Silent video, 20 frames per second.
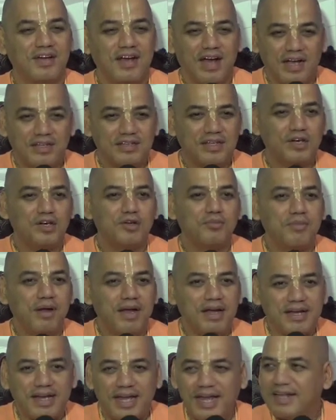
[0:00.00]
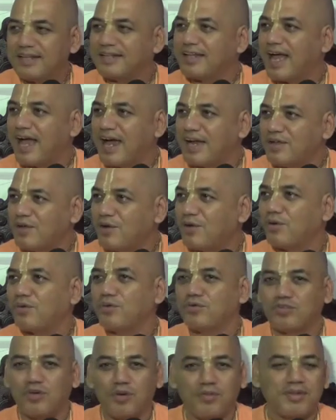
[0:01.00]
And then to maintain that, you have to
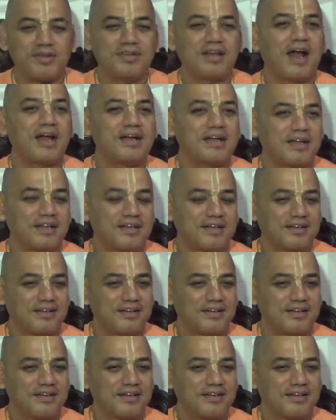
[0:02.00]
do so much natak.